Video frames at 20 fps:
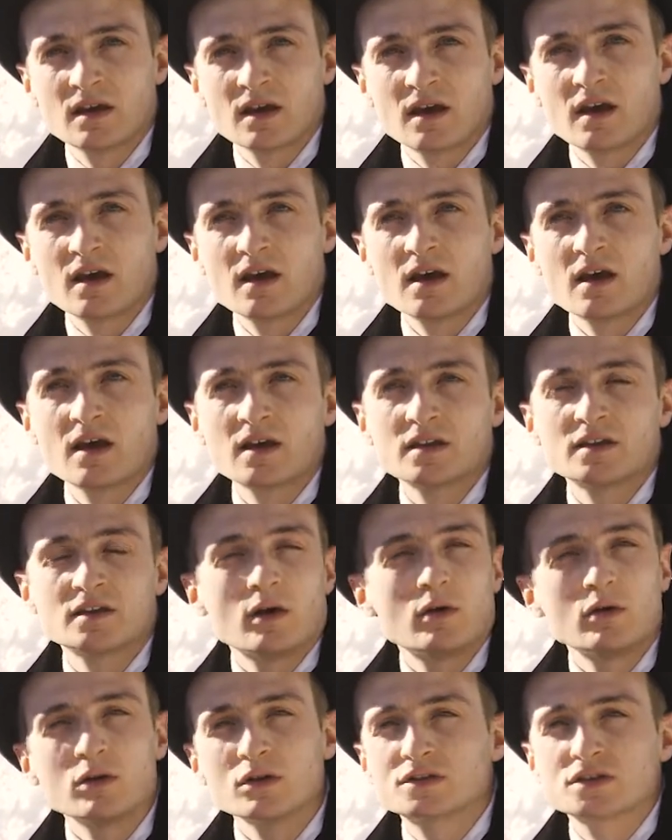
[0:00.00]

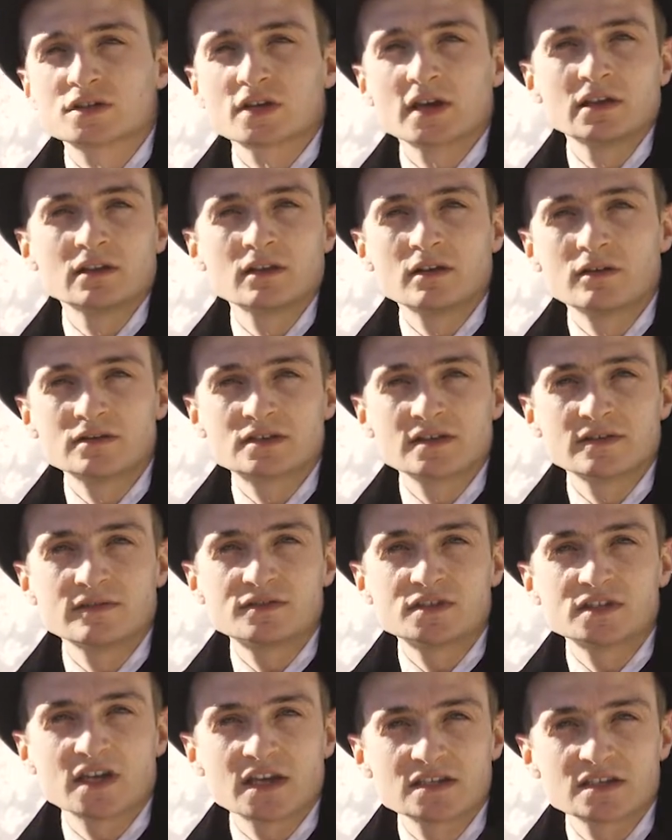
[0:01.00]
whole trainloads of
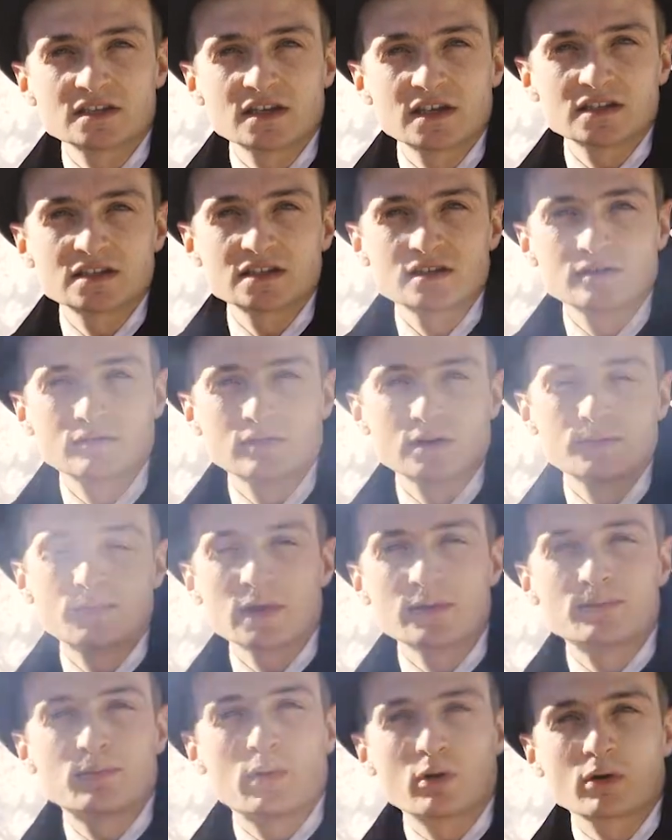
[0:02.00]
chestnuts would
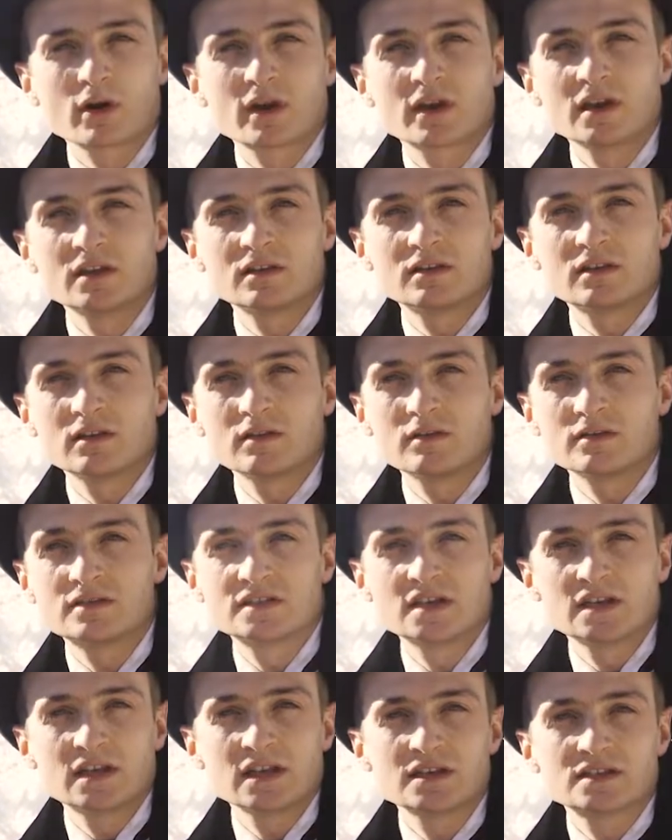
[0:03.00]
be pouring into
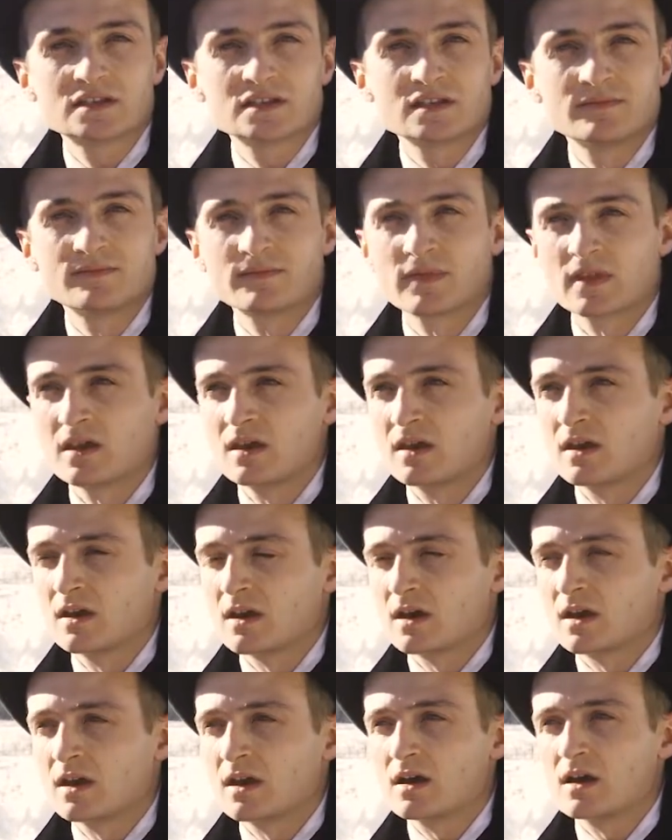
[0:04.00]
cities,
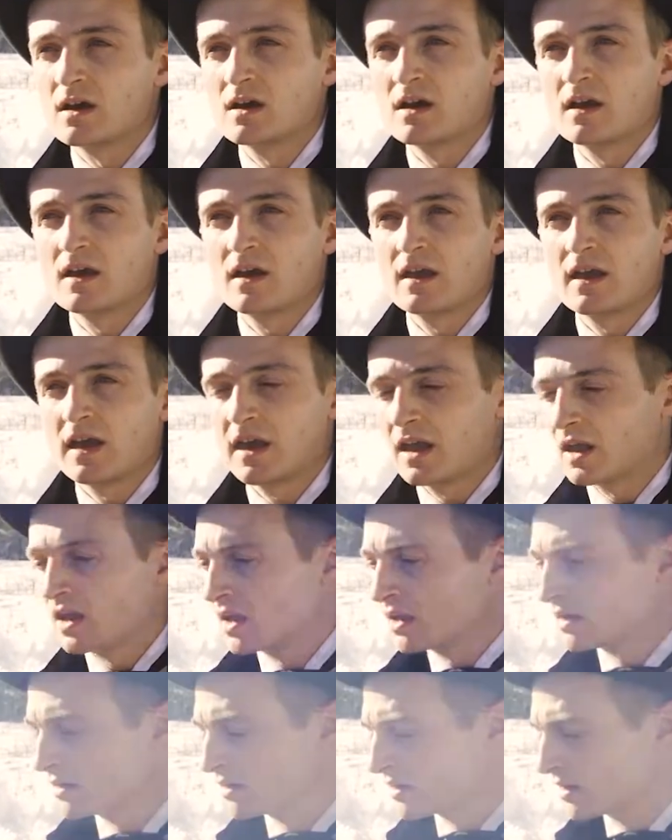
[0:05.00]

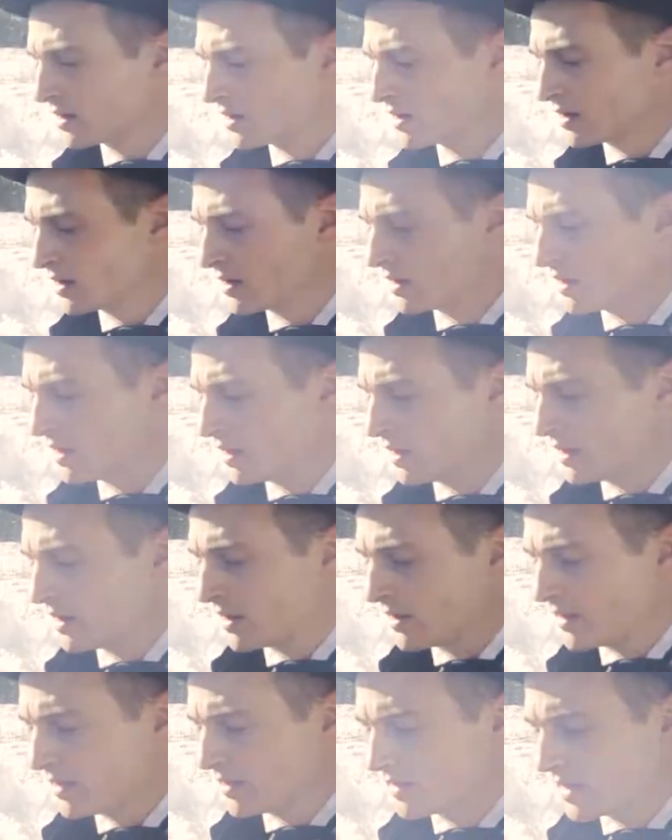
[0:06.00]
and
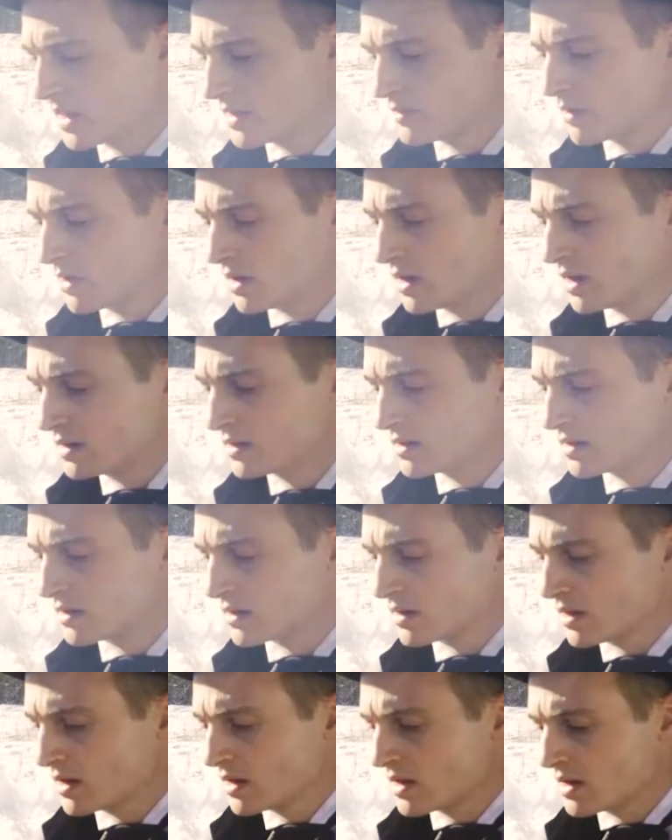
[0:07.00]
they would
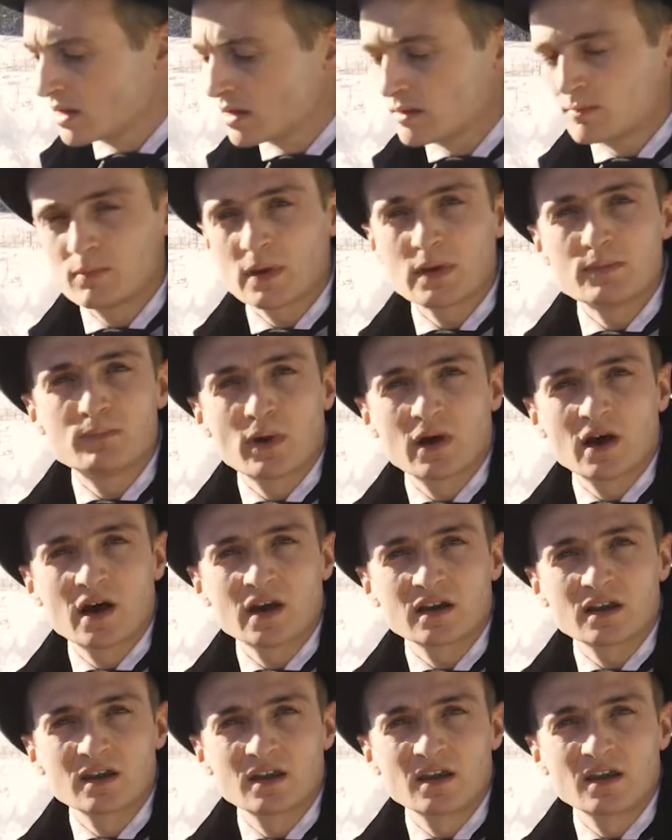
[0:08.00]
be bought